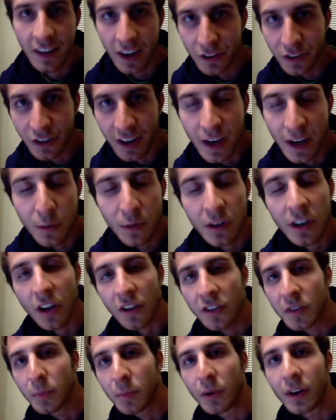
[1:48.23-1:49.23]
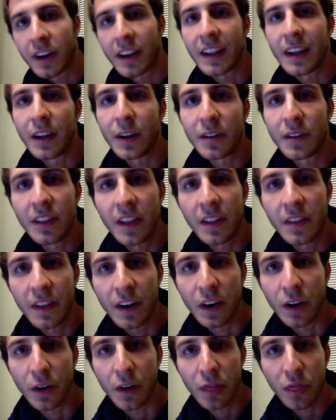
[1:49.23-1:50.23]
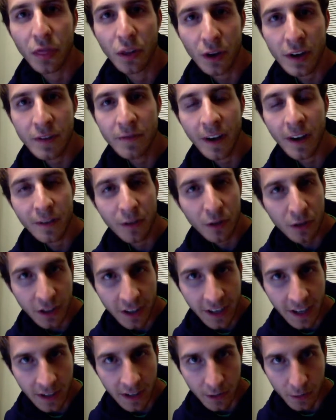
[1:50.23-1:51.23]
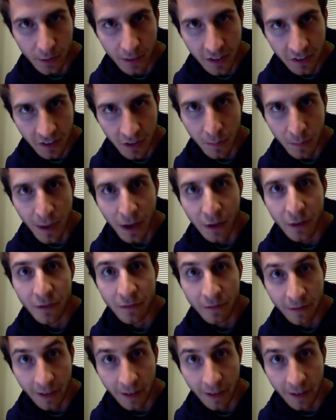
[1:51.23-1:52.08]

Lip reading: Dr. Hayward also pointed out that there are 3,500 calories in a pound of